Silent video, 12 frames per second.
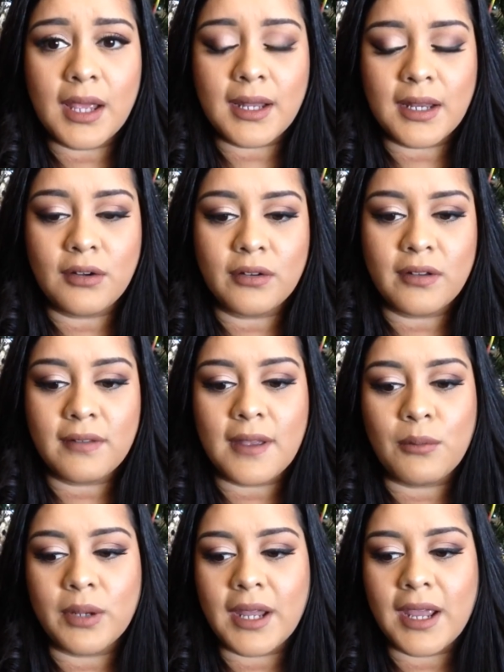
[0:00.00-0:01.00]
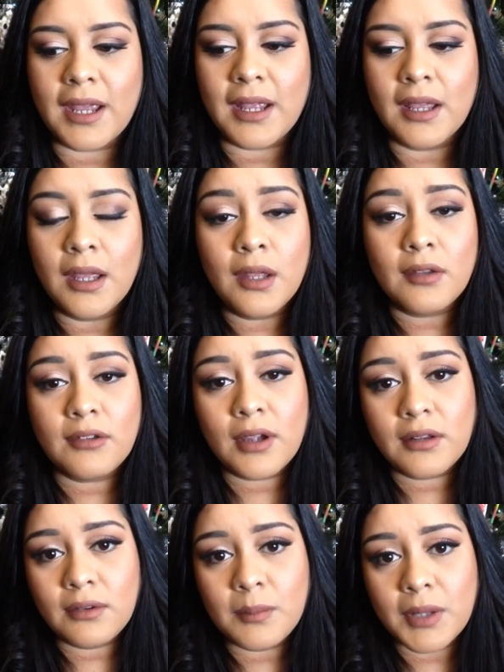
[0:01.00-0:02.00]
And I noticed that when I
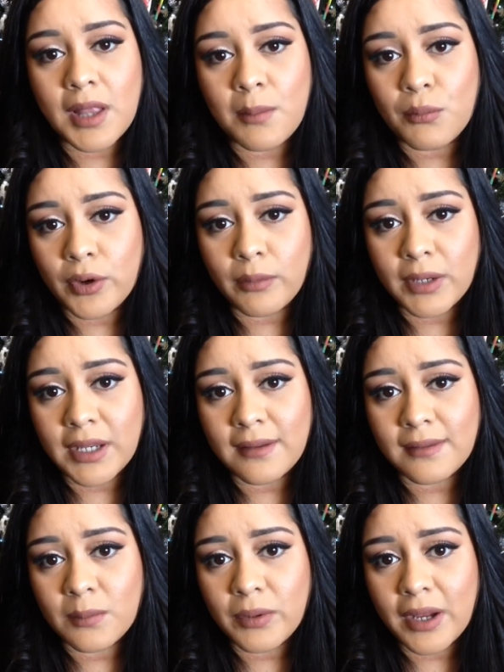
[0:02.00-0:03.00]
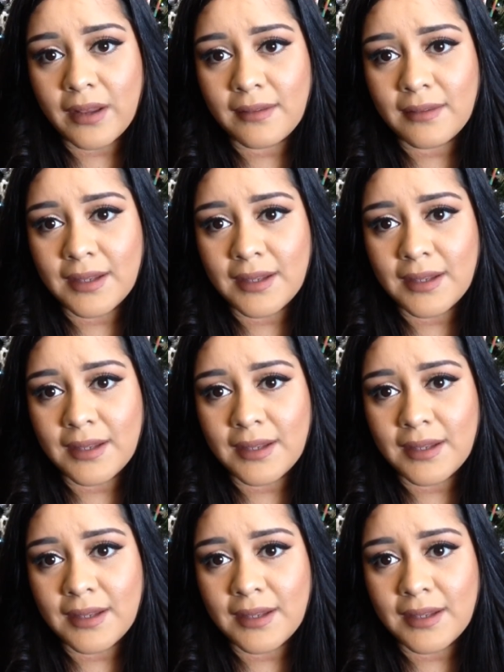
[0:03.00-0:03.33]
talk to him a lot more when he's depressed,